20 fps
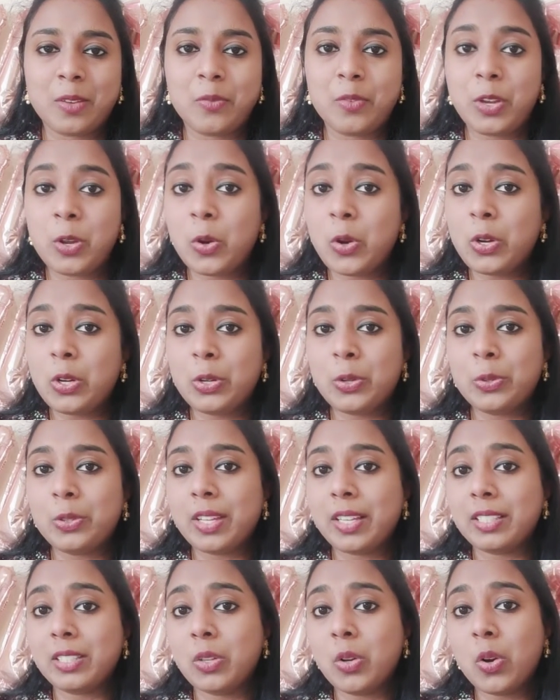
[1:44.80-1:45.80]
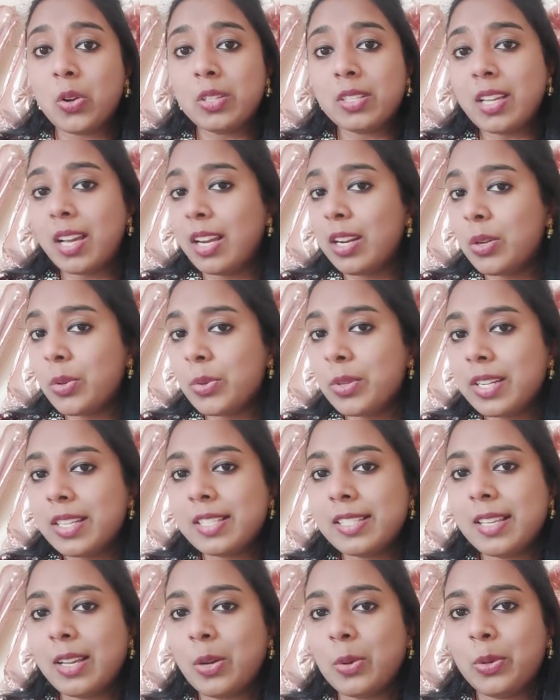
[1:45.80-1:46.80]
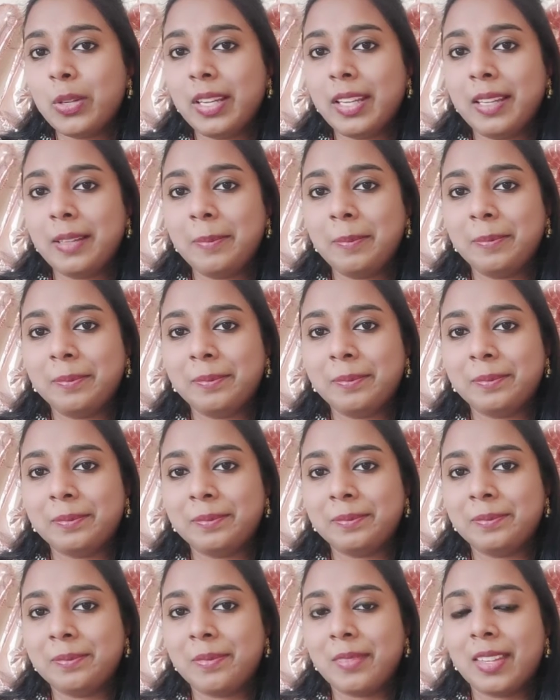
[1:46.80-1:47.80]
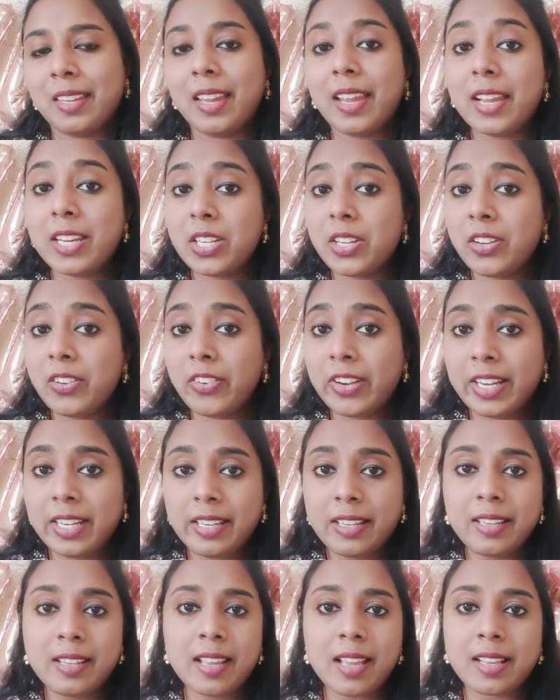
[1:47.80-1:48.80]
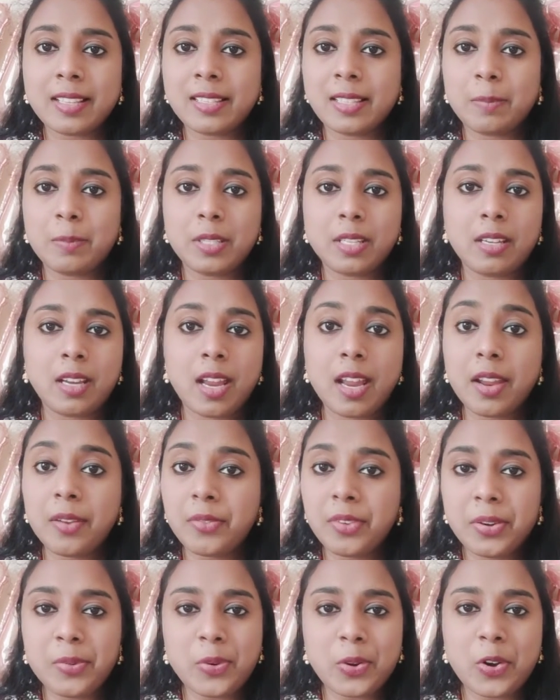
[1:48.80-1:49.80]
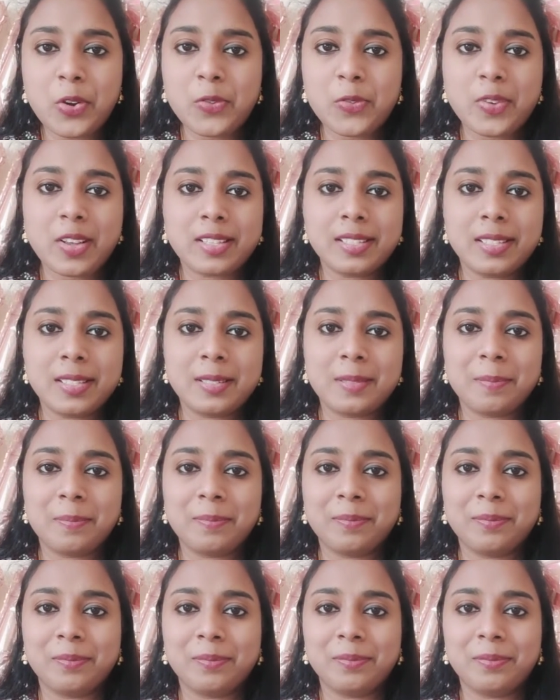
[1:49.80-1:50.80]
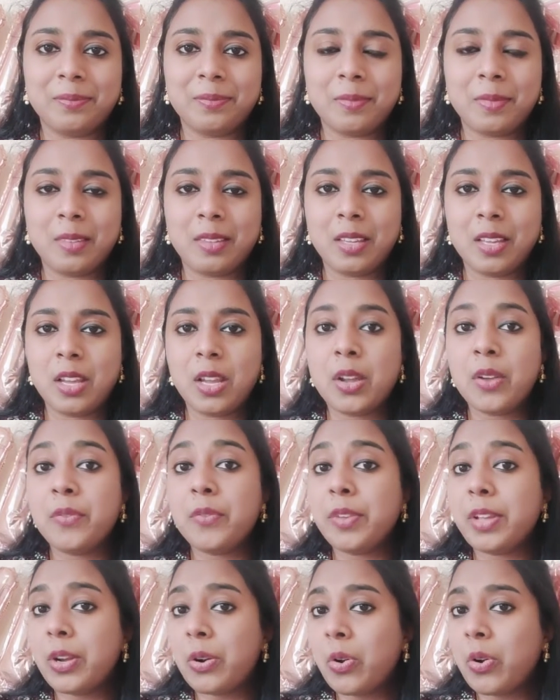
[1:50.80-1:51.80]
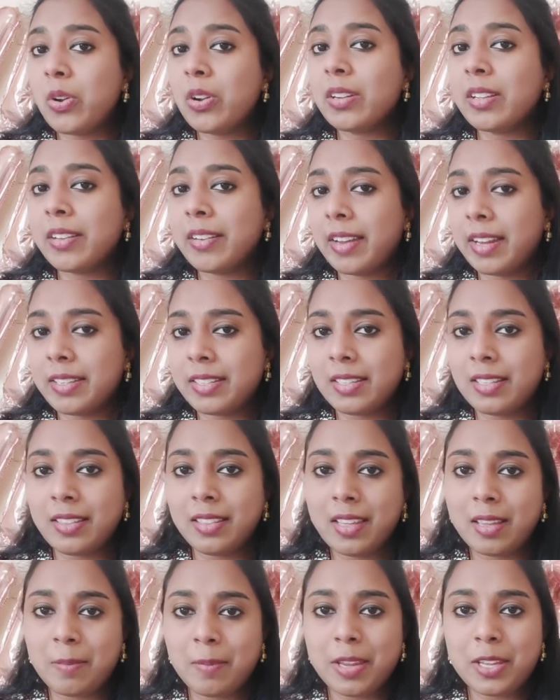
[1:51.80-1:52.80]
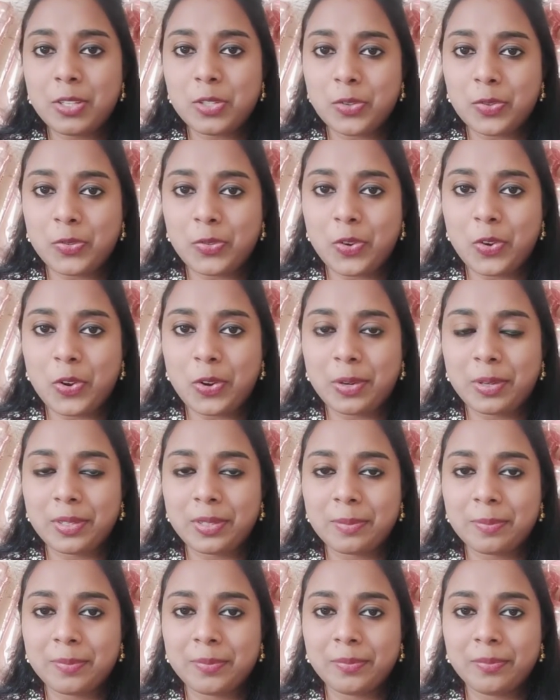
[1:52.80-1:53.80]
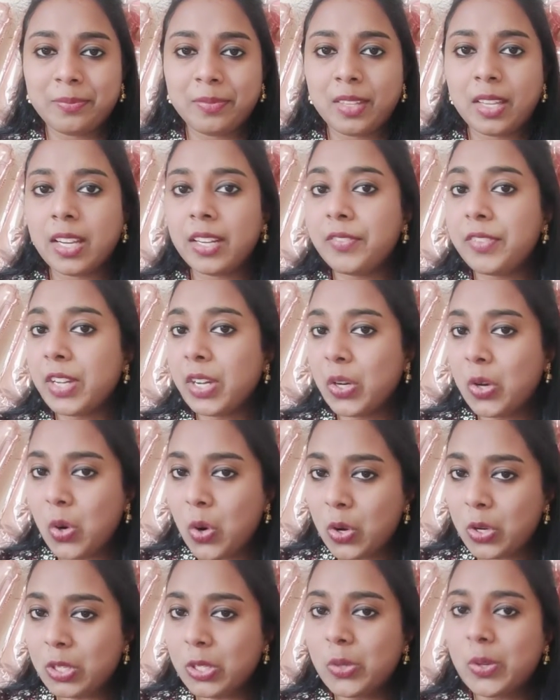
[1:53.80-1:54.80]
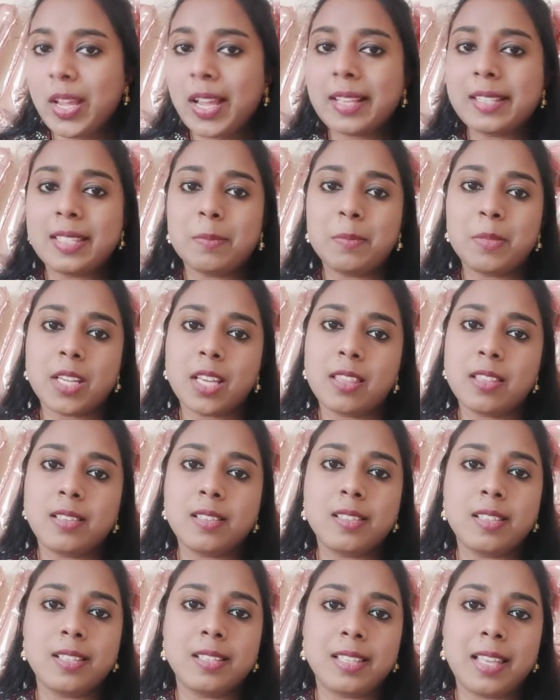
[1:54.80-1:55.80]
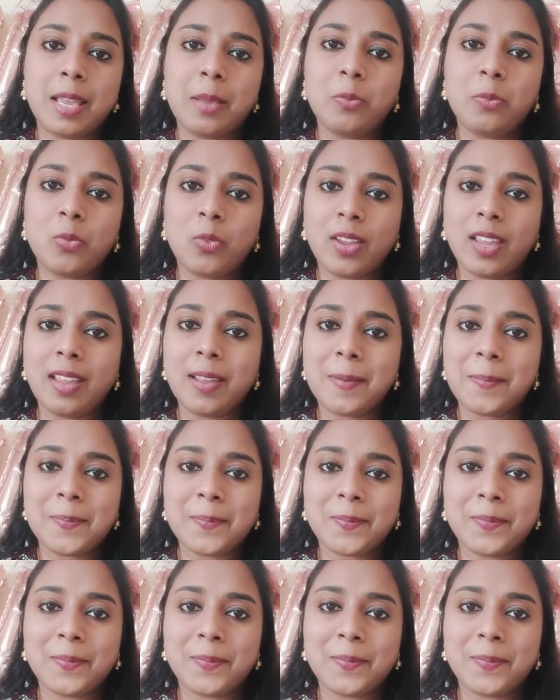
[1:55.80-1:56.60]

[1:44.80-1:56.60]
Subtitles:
We all know that God alone is holy, yet He readily accepted every one of us. We are all created in the image of God, and we are called to accept others the same way.